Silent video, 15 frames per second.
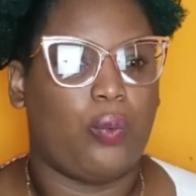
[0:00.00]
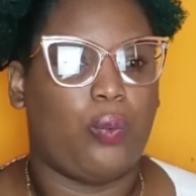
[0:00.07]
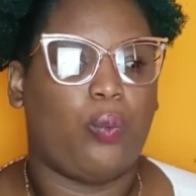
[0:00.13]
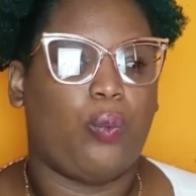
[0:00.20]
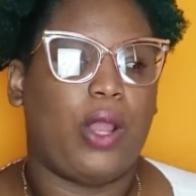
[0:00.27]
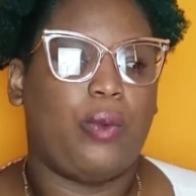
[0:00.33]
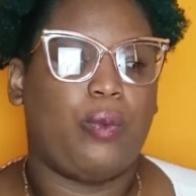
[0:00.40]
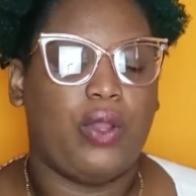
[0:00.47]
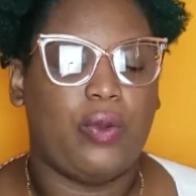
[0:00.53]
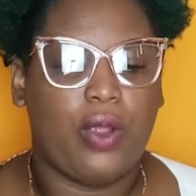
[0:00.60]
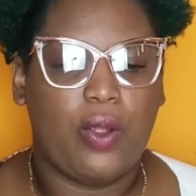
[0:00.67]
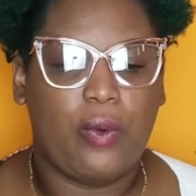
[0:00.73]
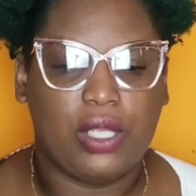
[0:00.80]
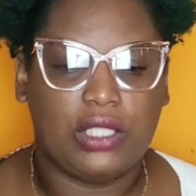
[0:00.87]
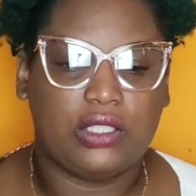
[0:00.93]
When we
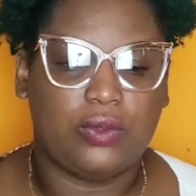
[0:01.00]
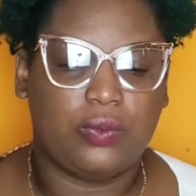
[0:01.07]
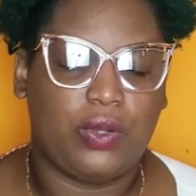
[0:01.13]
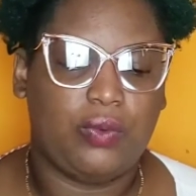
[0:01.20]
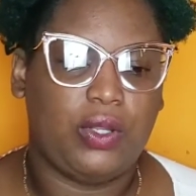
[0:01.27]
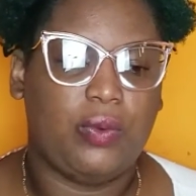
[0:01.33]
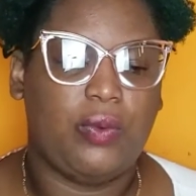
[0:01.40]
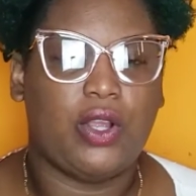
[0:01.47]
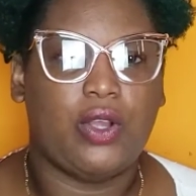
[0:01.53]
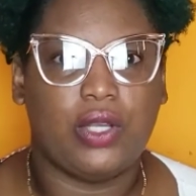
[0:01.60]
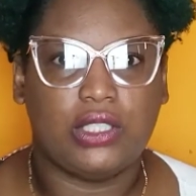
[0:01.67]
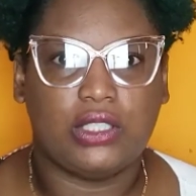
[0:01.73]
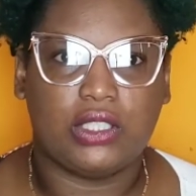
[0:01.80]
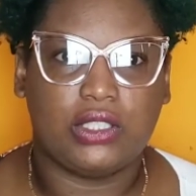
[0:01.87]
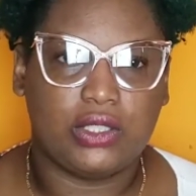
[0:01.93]
were went, when we were
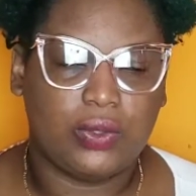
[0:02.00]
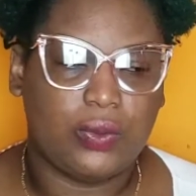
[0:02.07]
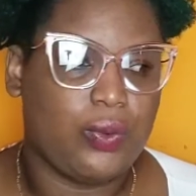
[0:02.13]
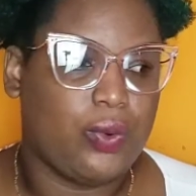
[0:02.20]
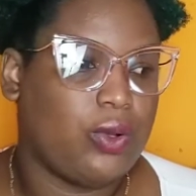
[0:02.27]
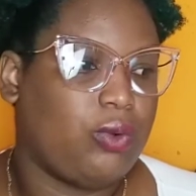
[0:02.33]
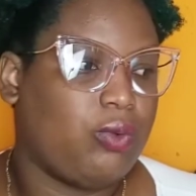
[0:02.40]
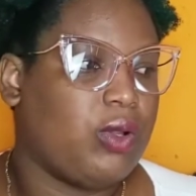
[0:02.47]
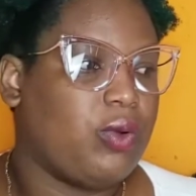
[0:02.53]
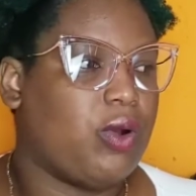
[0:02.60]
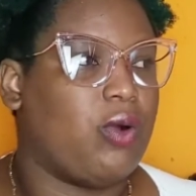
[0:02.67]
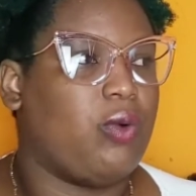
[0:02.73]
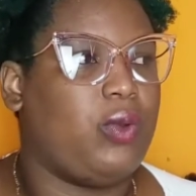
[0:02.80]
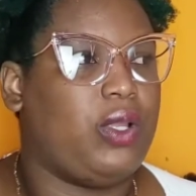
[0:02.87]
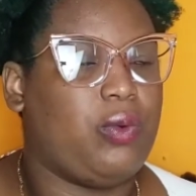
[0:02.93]
going to school, we were
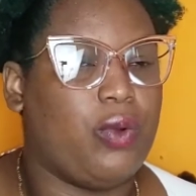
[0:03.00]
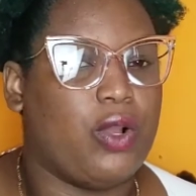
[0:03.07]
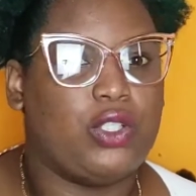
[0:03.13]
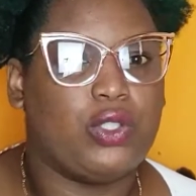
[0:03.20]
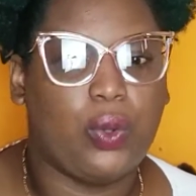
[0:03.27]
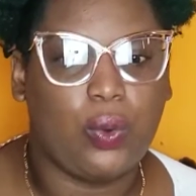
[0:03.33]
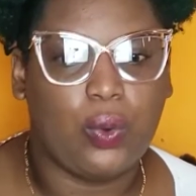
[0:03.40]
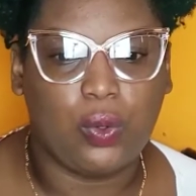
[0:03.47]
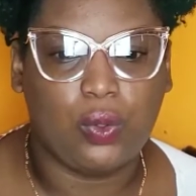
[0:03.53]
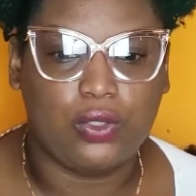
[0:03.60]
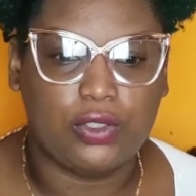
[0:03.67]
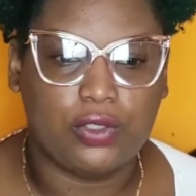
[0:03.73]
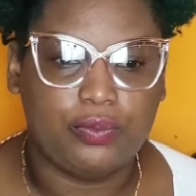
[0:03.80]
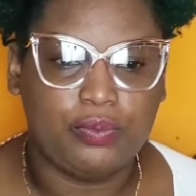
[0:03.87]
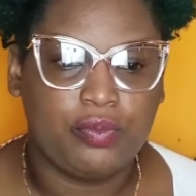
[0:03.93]
we were told